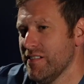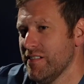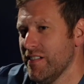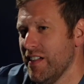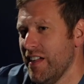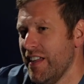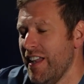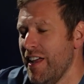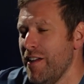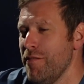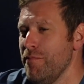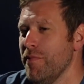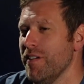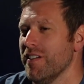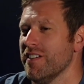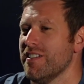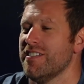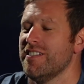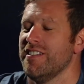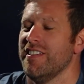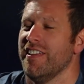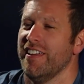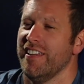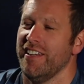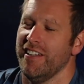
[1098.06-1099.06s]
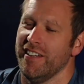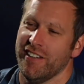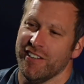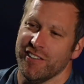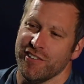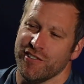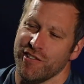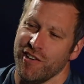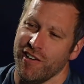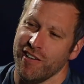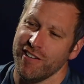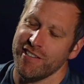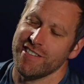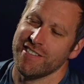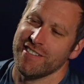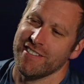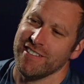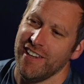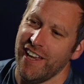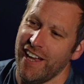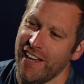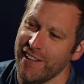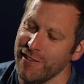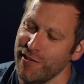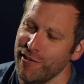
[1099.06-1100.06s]
And how much do you think you can trust
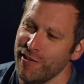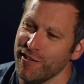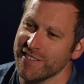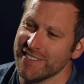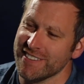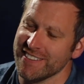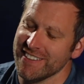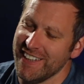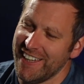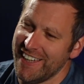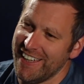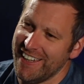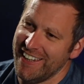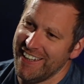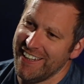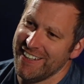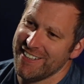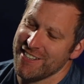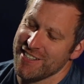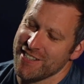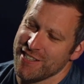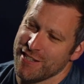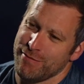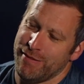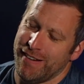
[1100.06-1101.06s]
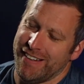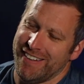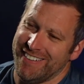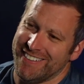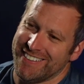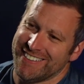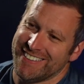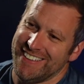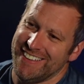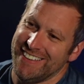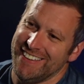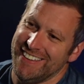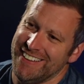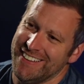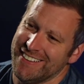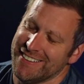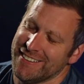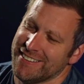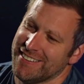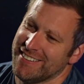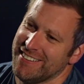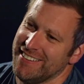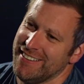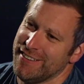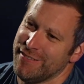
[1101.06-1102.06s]
landlords and letting agents when you're seeing
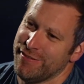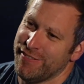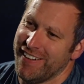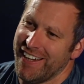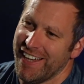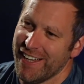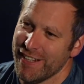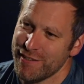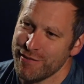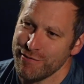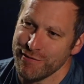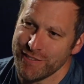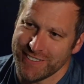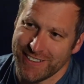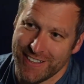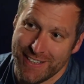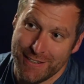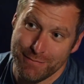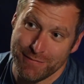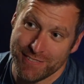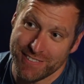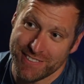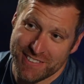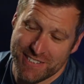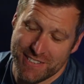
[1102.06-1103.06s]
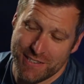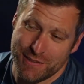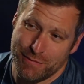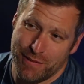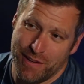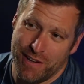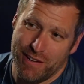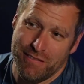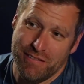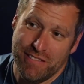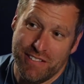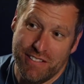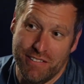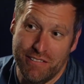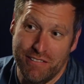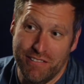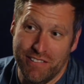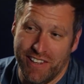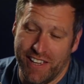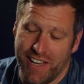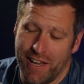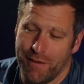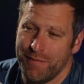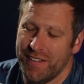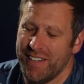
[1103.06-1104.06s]
these financial statements as well? You know,
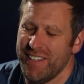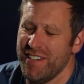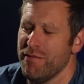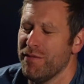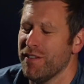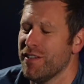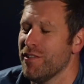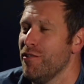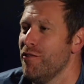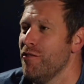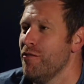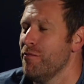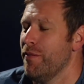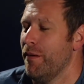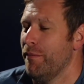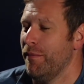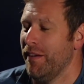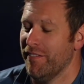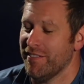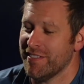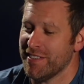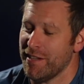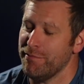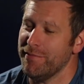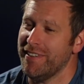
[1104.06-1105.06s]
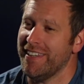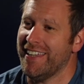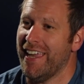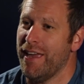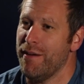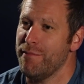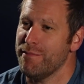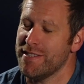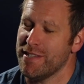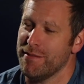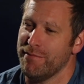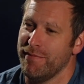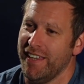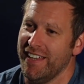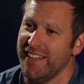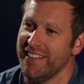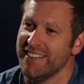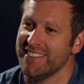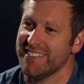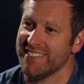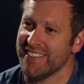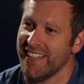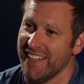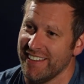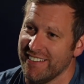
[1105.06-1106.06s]
like, I mean, you would hope, I mean, if somebody came to me
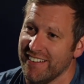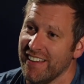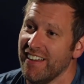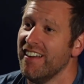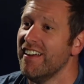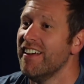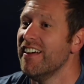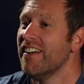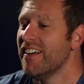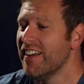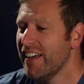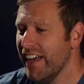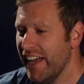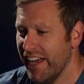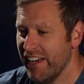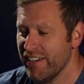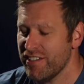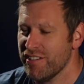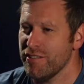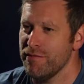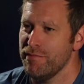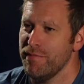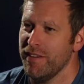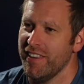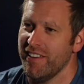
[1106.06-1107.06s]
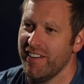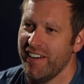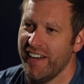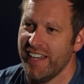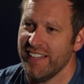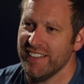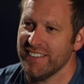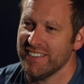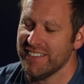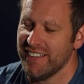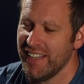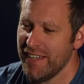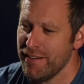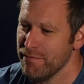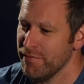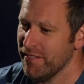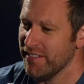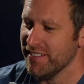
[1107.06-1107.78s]
and said, issue me the rent statements.